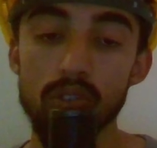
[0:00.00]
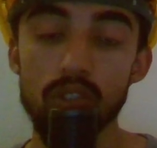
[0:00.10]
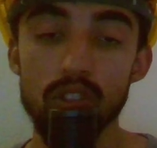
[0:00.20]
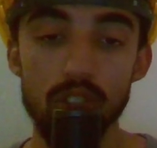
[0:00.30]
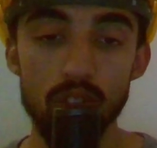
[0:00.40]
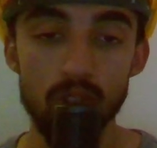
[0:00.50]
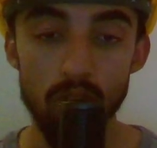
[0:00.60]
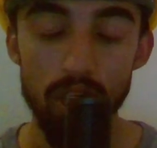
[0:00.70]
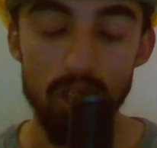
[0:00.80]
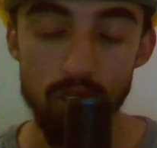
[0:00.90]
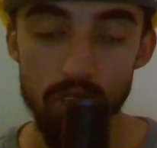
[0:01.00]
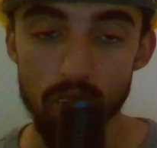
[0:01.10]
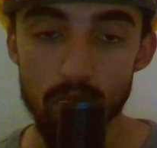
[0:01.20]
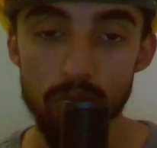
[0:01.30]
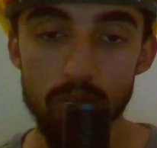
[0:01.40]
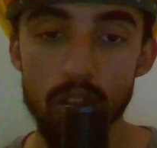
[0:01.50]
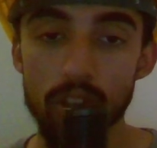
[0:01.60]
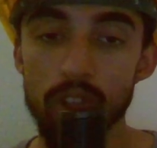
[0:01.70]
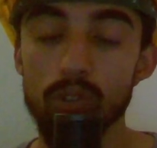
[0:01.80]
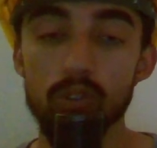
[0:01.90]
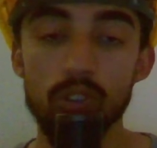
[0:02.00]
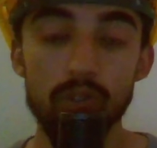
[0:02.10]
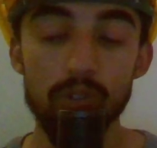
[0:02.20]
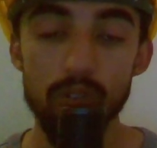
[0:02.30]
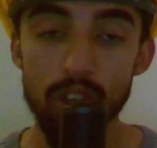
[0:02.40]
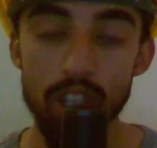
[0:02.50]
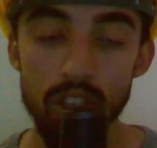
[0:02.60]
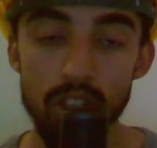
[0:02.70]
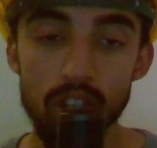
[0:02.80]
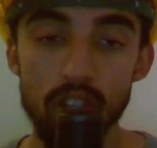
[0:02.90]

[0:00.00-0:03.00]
You're just enjoying yourself. You're just free.